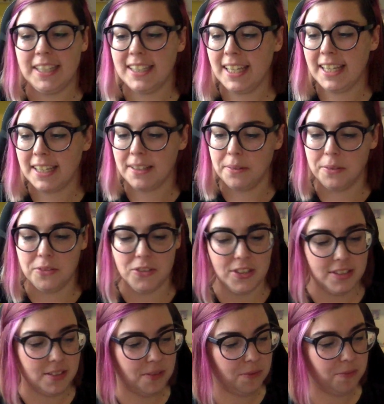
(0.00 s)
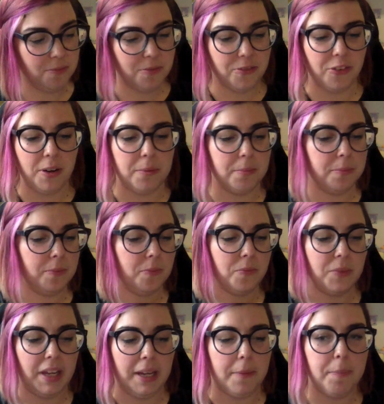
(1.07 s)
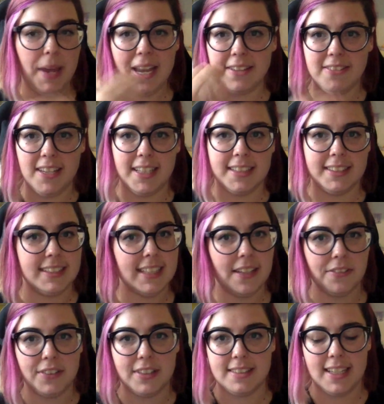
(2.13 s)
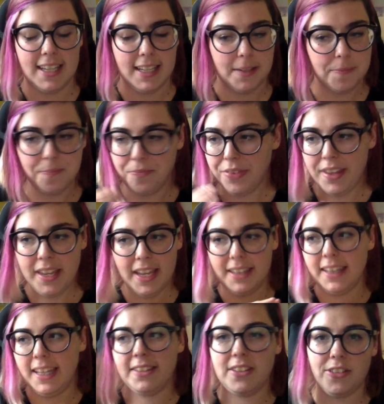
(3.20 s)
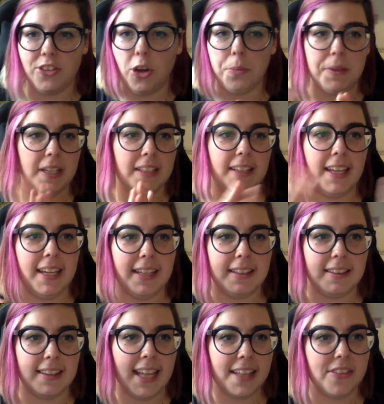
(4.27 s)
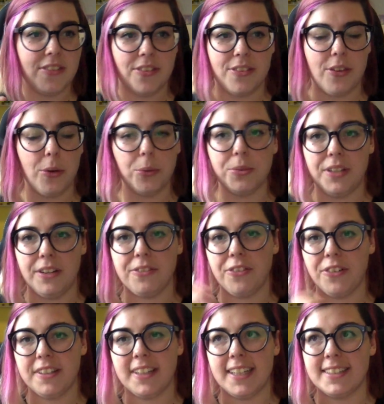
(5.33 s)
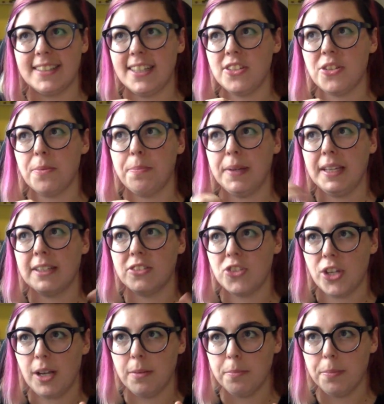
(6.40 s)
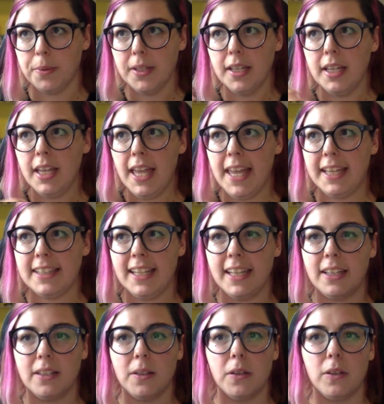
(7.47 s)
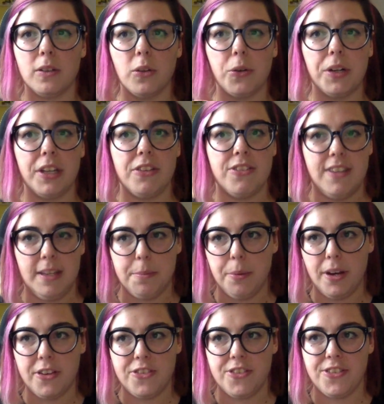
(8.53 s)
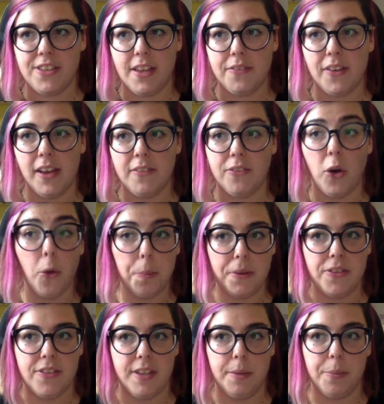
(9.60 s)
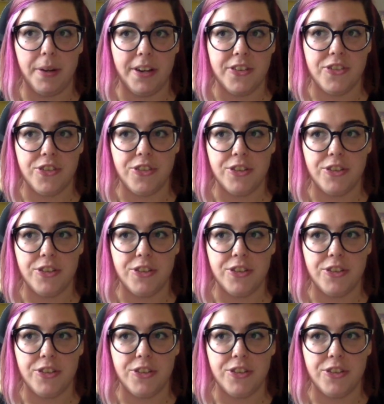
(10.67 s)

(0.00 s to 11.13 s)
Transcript: Like just from like painting and stuff, because like, and like to sculpting and like, that's so different. That's such a big jump. And like learning ZBrush and stuff. I've opened ZBrush.